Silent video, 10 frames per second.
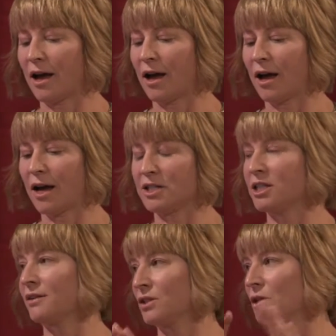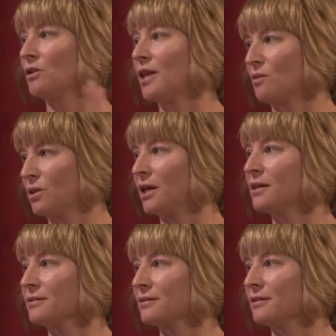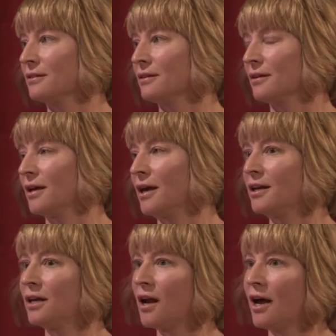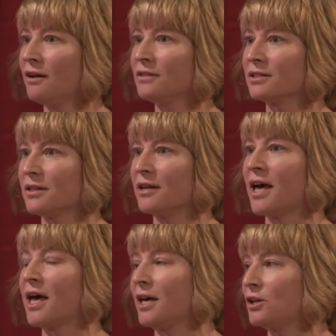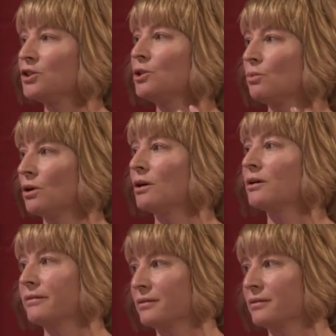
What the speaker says: I just have to go to that place. And I have to say that energy works.